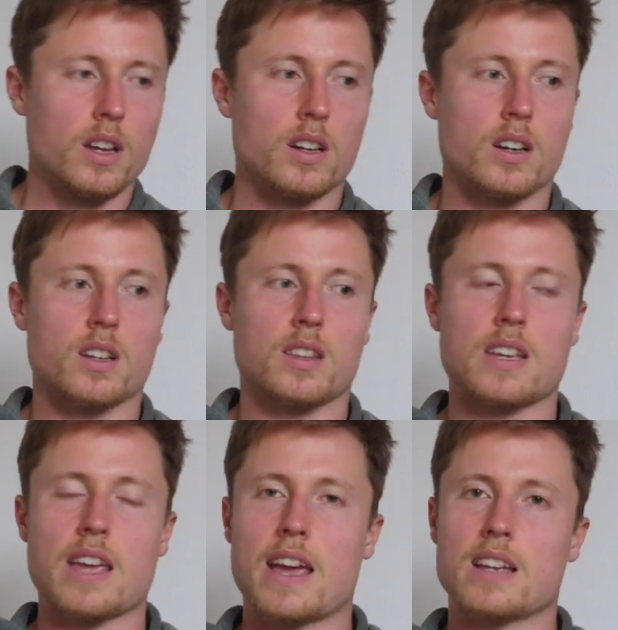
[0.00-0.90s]

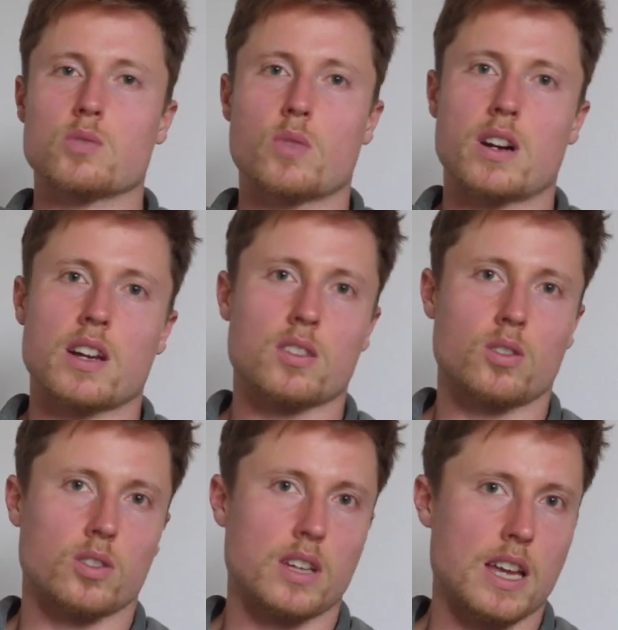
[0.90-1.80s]
The hangs where I
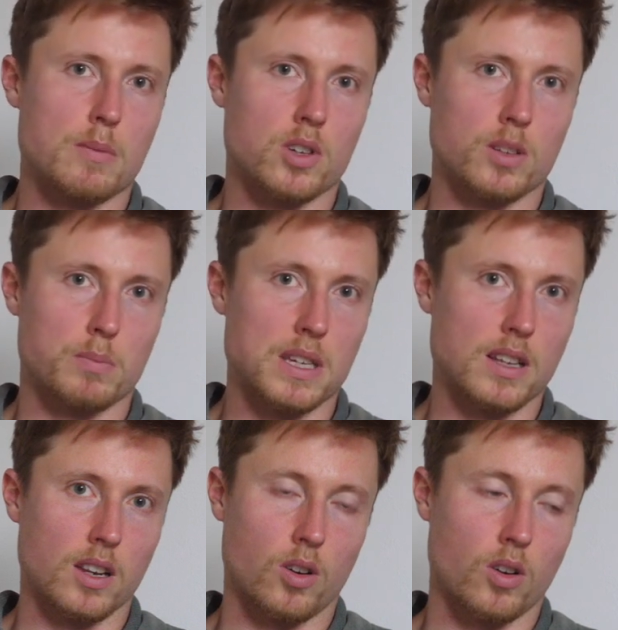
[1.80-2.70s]
thought, okay, I'm gonna
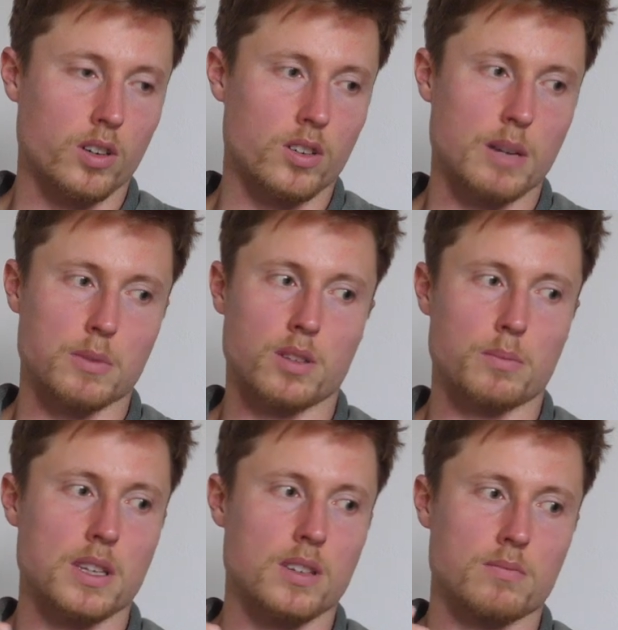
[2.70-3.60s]
be longer, I'm gonna
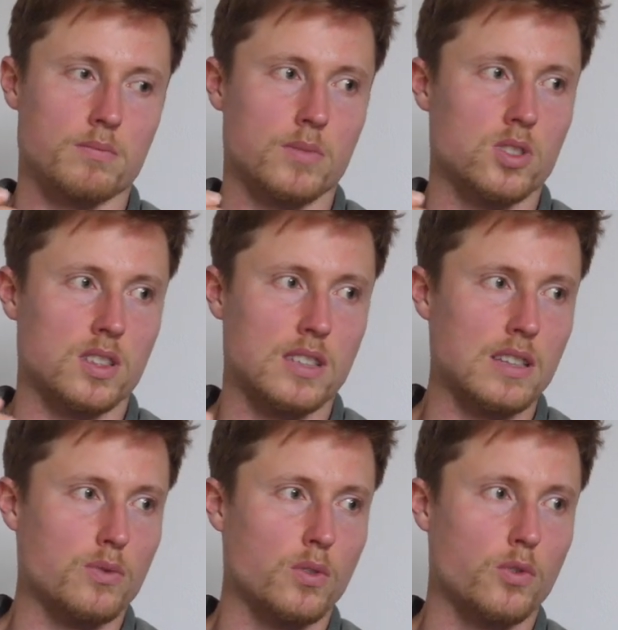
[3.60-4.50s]
be
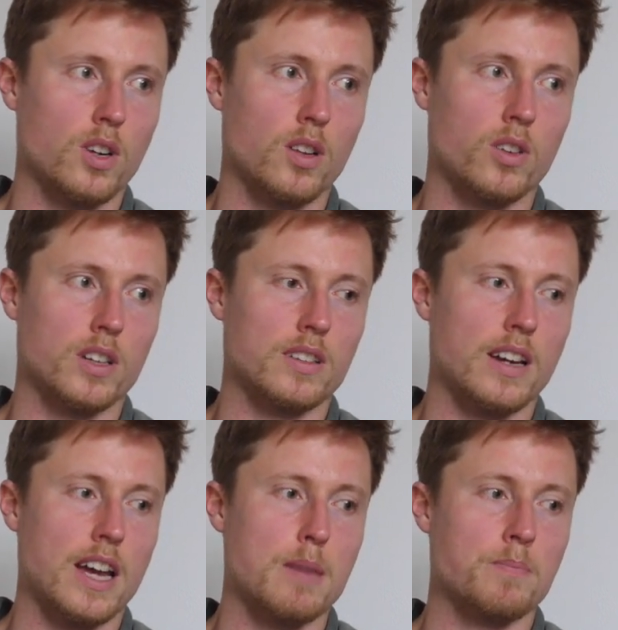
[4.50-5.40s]
successful for a longer
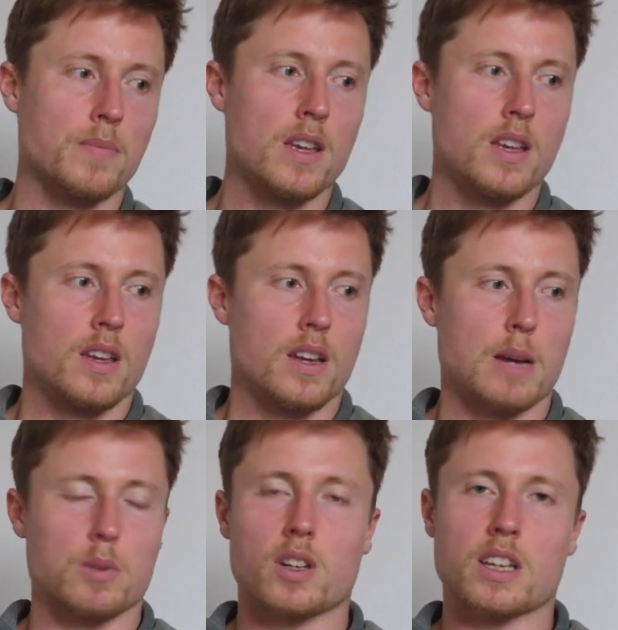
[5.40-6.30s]
time,
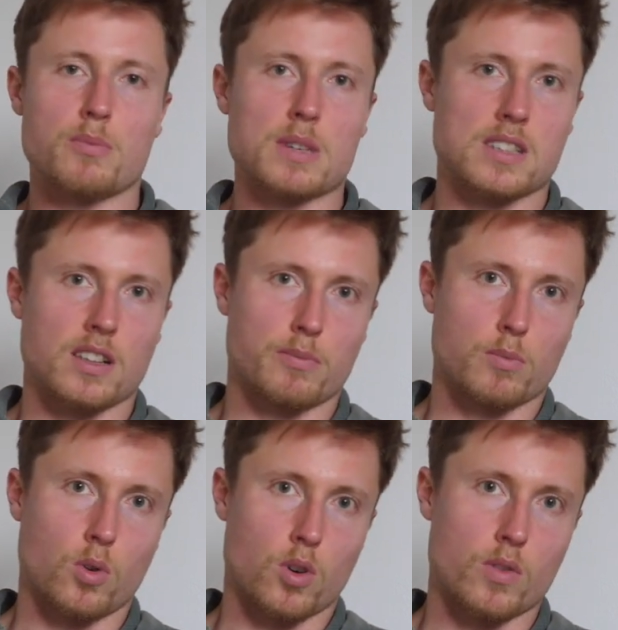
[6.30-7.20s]
I'm gonna give myself
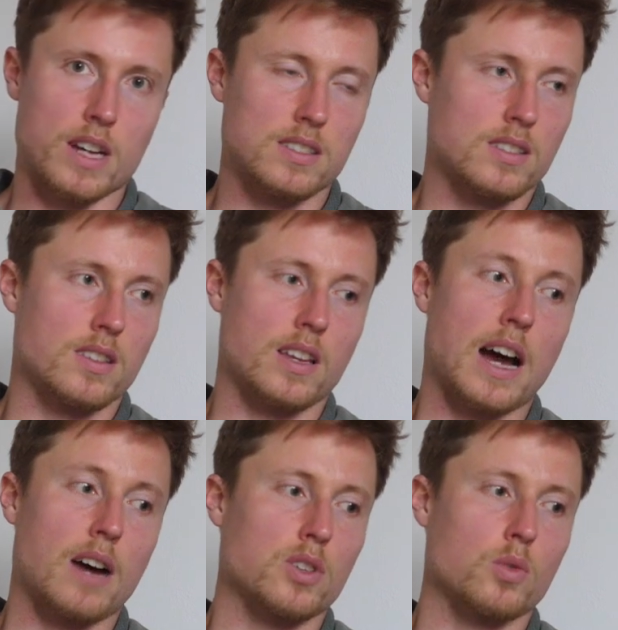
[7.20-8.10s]
more rest
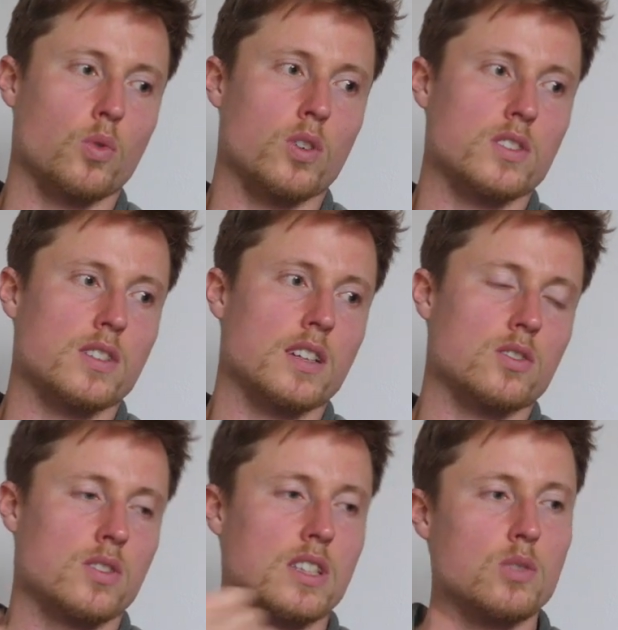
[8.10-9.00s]
afterwards. Yeah,
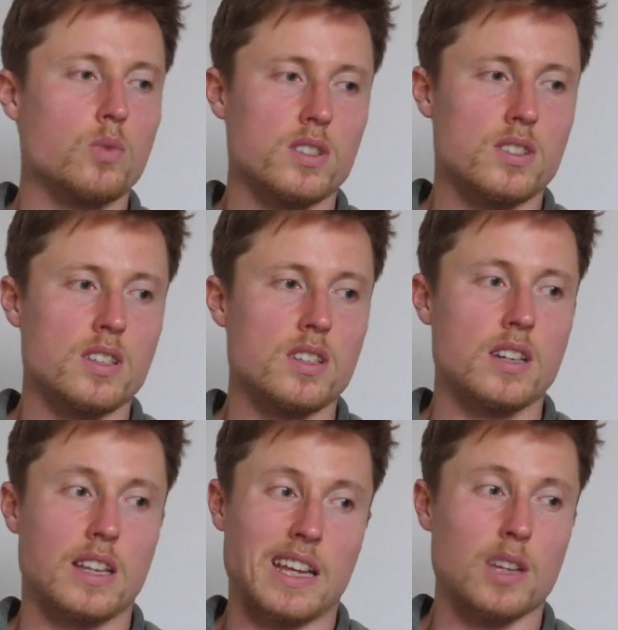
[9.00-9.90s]
so this was
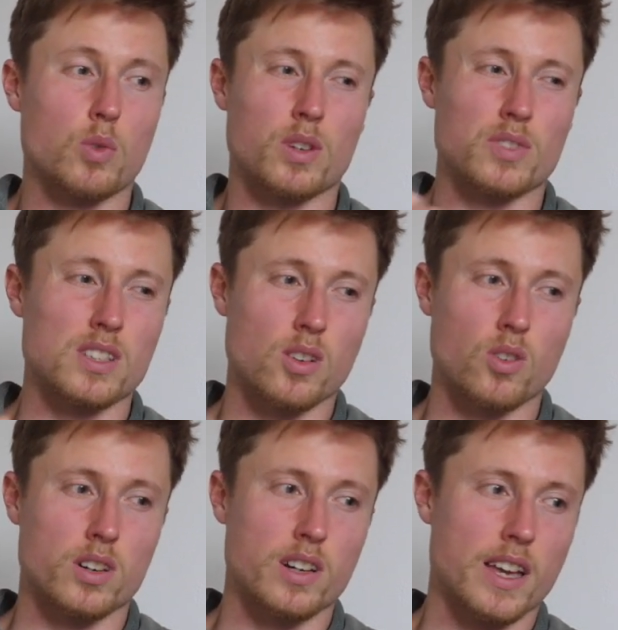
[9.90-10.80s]
another one of these
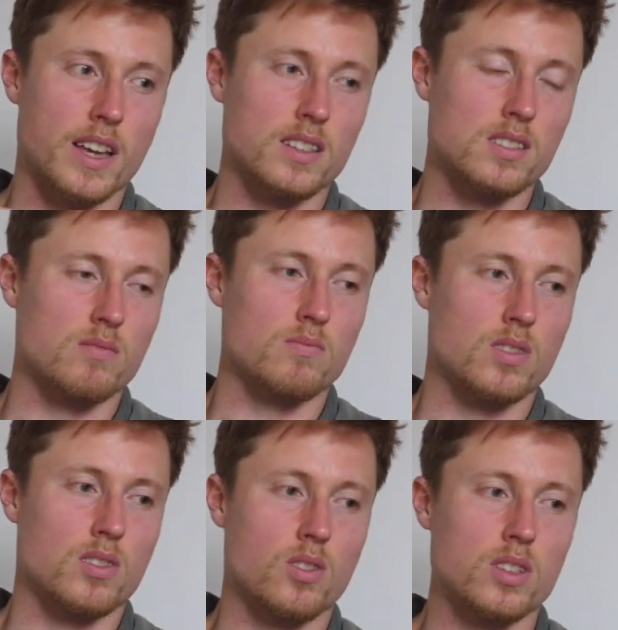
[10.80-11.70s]
longer hangs,
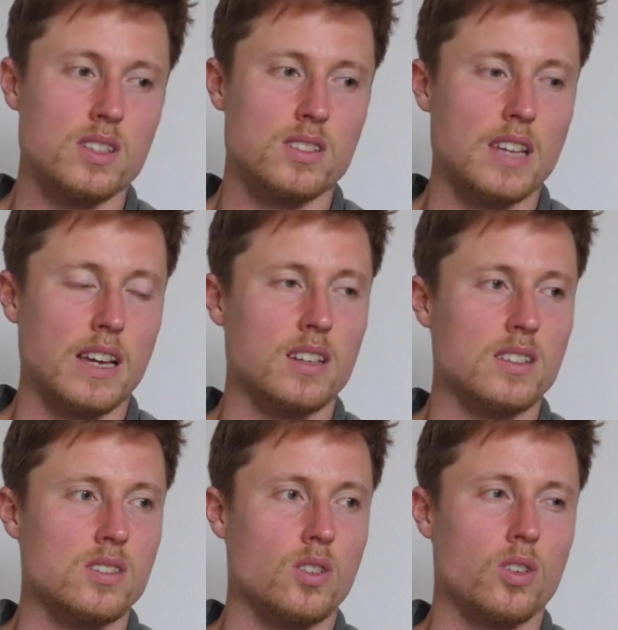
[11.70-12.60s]
30
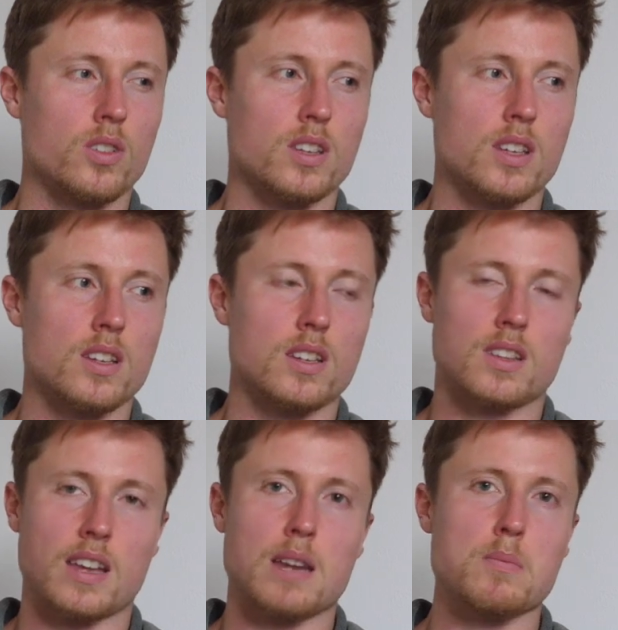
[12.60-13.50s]
seconds on the
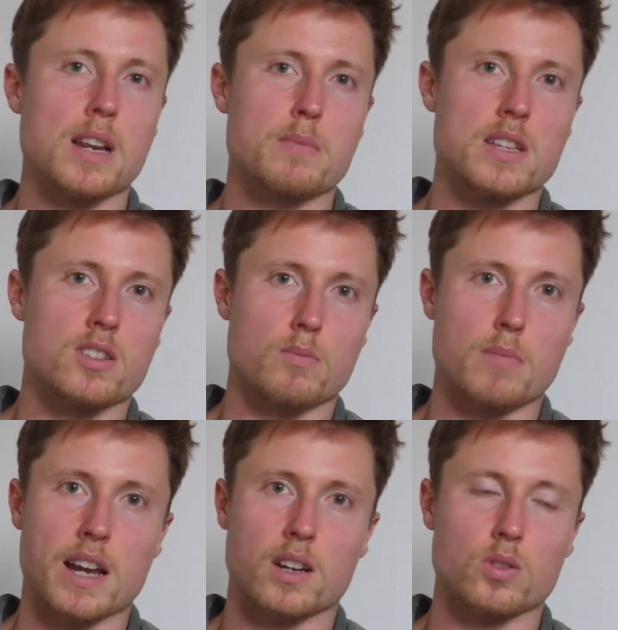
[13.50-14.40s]
10mm
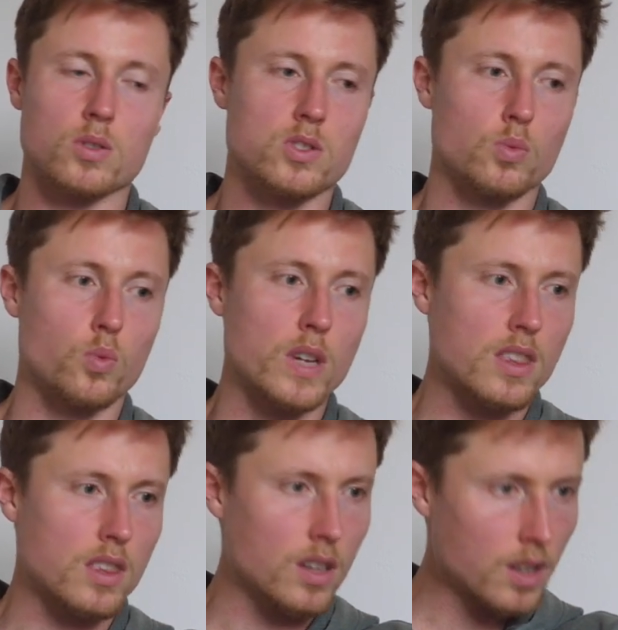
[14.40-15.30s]
micros
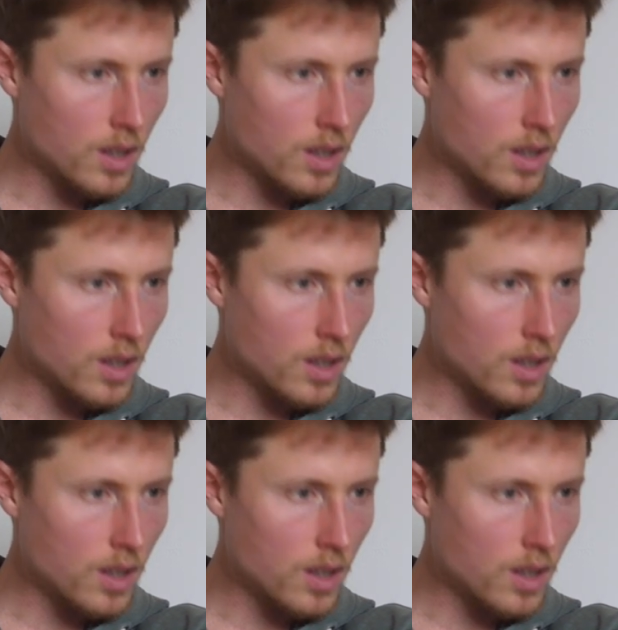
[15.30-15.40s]
with,